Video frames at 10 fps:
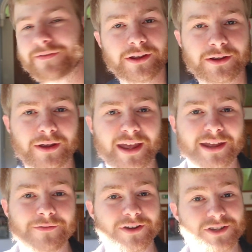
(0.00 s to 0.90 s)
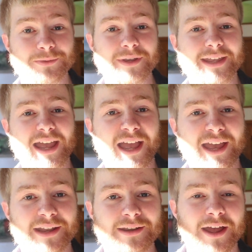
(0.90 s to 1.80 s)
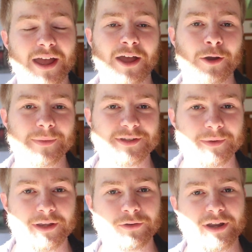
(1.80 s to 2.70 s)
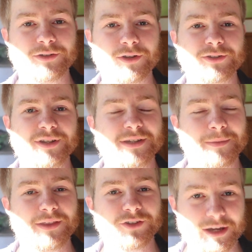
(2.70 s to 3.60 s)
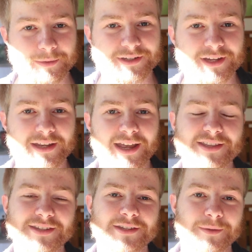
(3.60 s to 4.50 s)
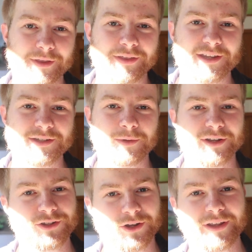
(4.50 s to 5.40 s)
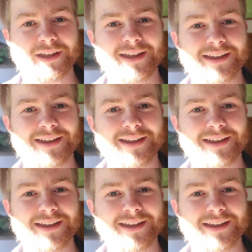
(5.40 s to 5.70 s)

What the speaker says: for you in Freshers Week, and I hope this will be a great introduction to meet the JPC and see some of the things we're going to show you.